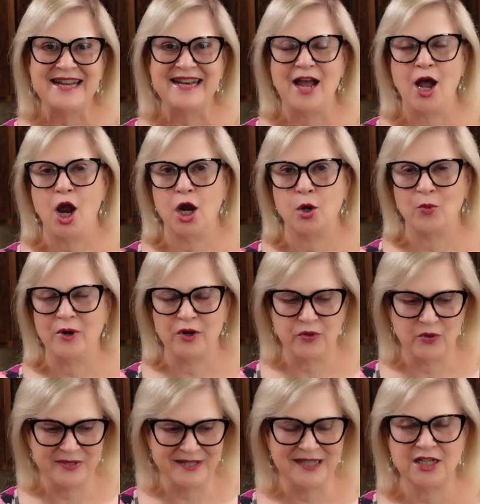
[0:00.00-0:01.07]
in a one of
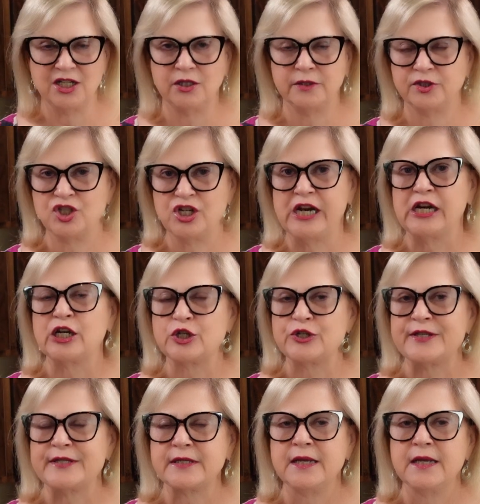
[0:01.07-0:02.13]
those little
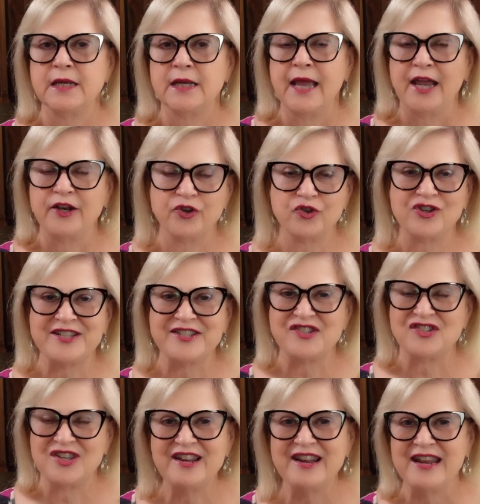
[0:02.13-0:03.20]
chairs, and you're just
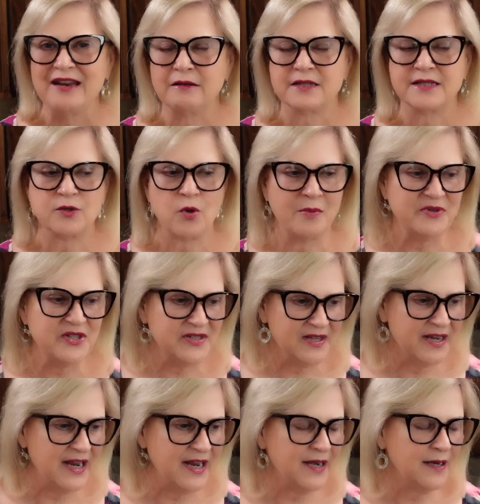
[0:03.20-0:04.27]
sitting. So I'm
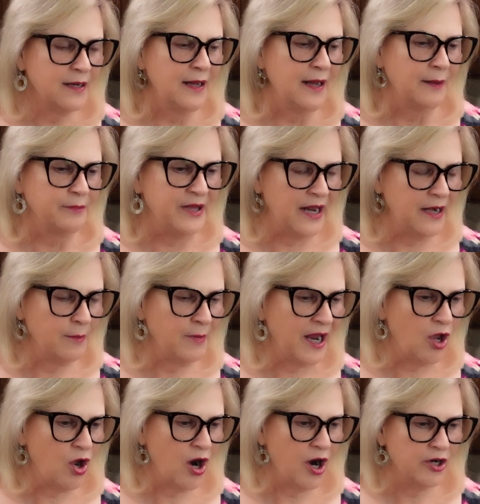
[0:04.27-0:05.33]
sitting, getting in
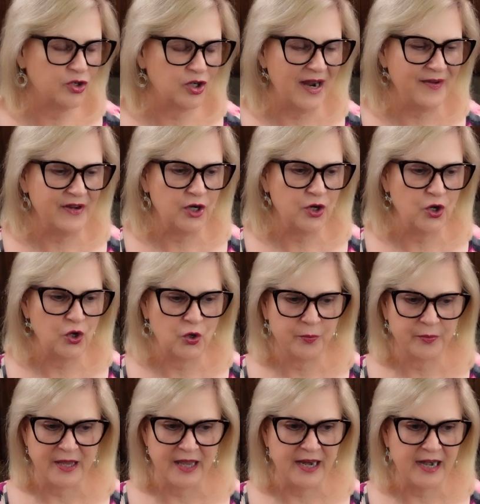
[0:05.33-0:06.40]
my car, driving
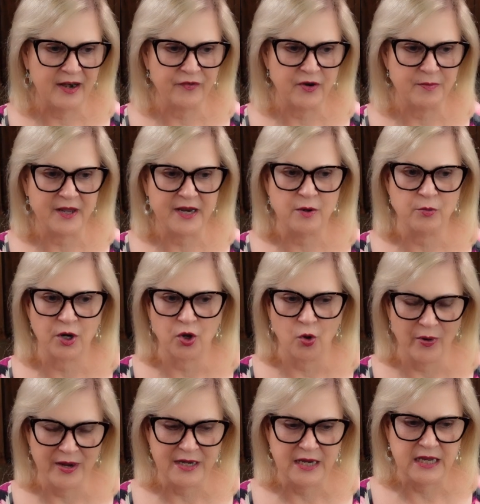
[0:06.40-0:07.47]
home, getting everybody, we're
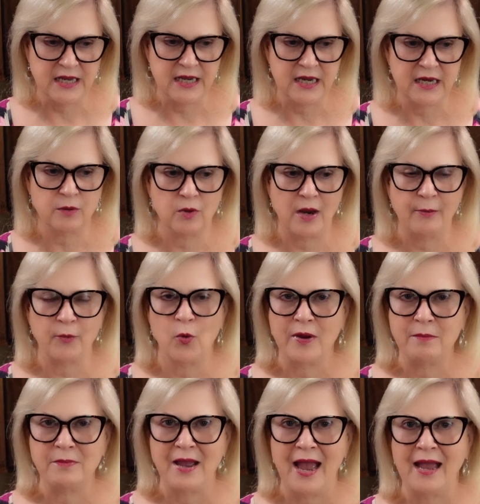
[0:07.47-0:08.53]
going to eat, I'm
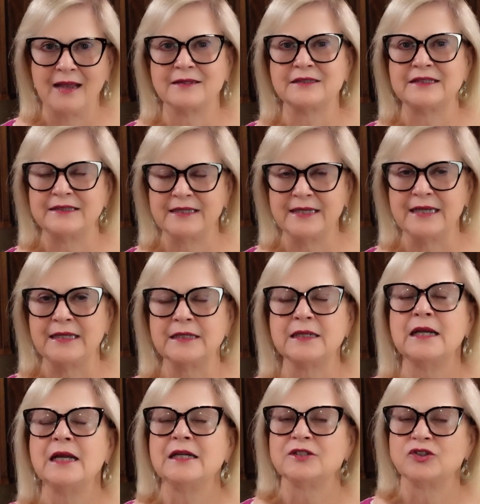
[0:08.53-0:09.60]
going back, sitting.
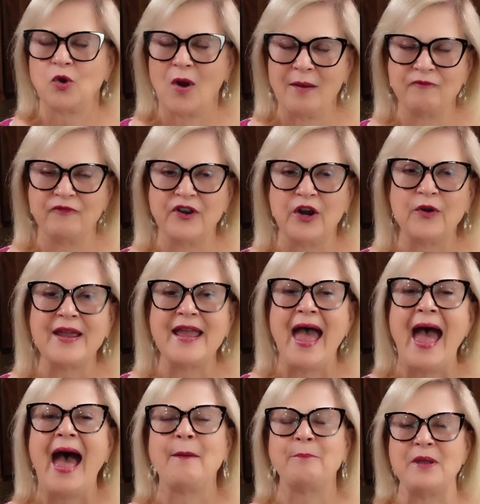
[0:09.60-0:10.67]
So I'm very
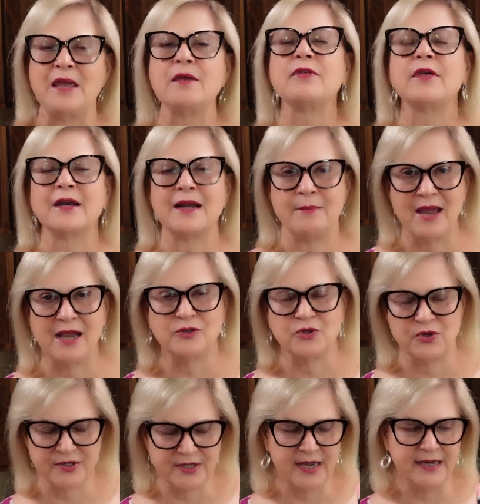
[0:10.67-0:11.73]
happy that I'm
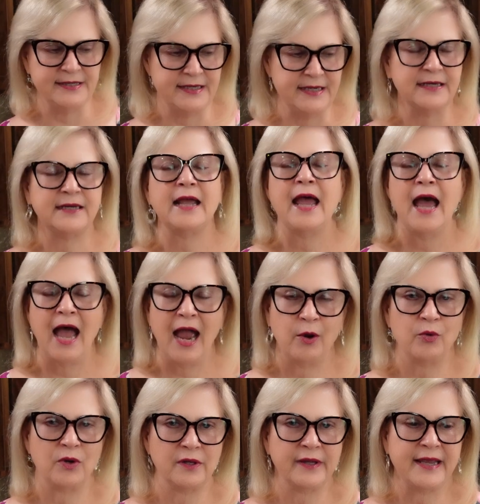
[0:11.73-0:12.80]
exercising. I
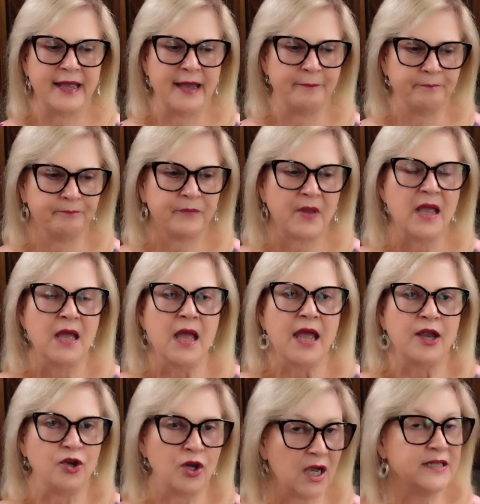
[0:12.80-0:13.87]
really am.
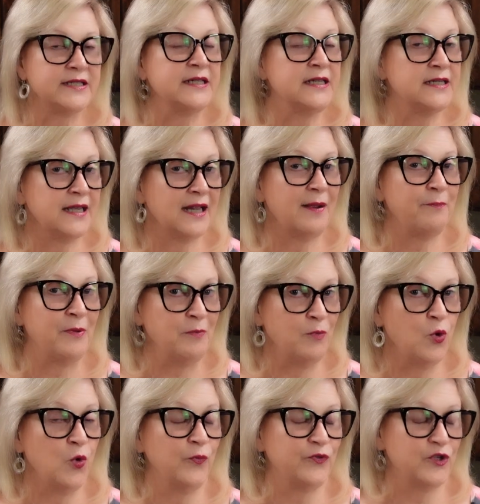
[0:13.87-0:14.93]
You guys need to get up and
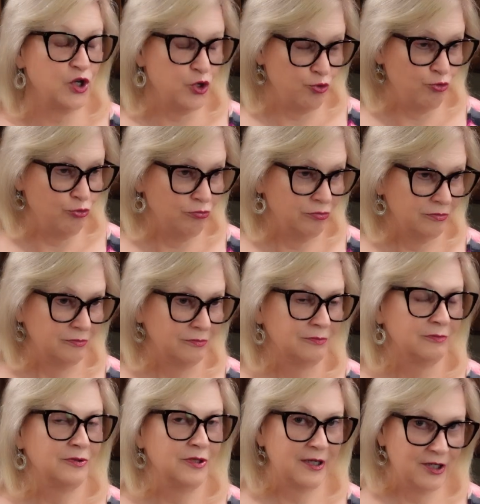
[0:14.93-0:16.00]
move too.
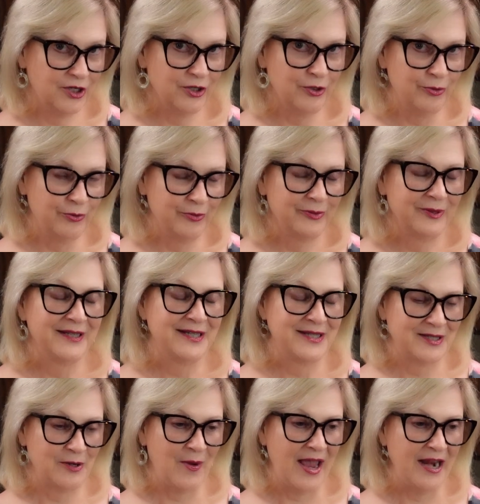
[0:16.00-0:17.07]
You do.
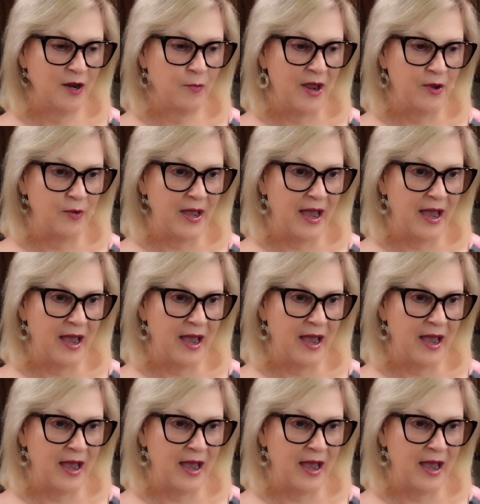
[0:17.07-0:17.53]
So anyway, you